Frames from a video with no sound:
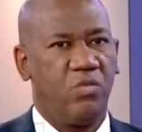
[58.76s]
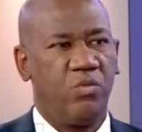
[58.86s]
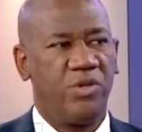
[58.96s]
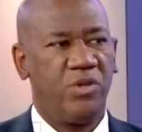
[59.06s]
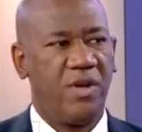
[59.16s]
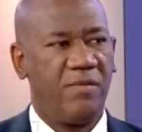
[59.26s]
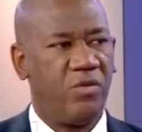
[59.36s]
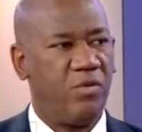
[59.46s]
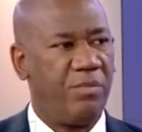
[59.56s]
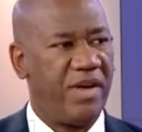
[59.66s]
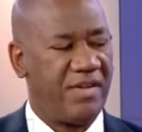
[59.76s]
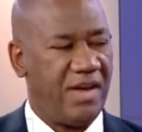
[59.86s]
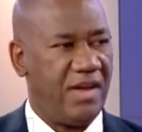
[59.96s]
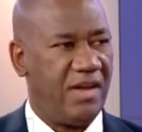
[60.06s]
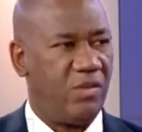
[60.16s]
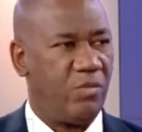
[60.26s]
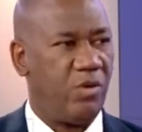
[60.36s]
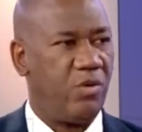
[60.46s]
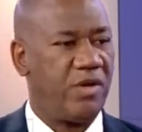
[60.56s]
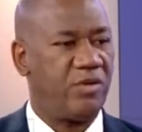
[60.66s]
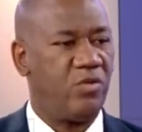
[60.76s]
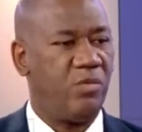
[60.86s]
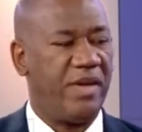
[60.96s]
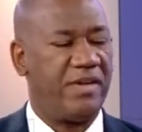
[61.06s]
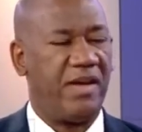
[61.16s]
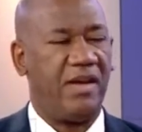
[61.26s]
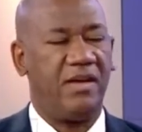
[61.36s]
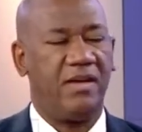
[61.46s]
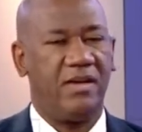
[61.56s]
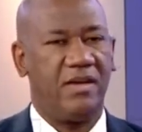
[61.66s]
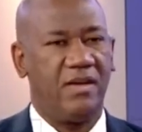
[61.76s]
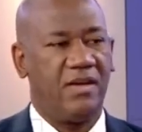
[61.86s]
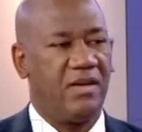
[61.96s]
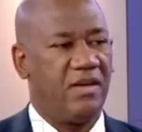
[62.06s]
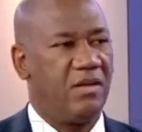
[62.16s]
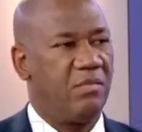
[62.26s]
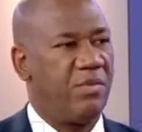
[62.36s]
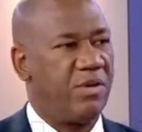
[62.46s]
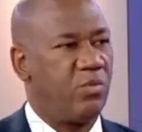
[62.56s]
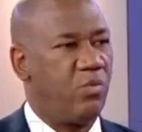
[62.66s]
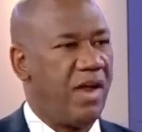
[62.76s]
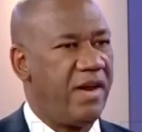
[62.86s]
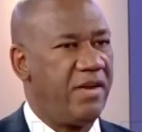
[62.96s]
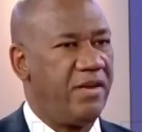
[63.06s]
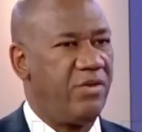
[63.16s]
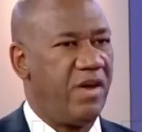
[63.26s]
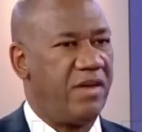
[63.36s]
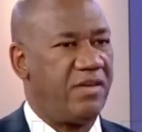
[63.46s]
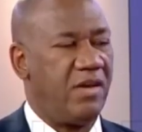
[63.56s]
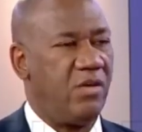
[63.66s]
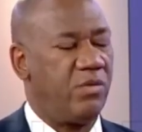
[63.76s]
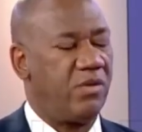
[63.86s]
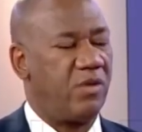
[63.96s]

We should have known better. We always know better. But when you are dealing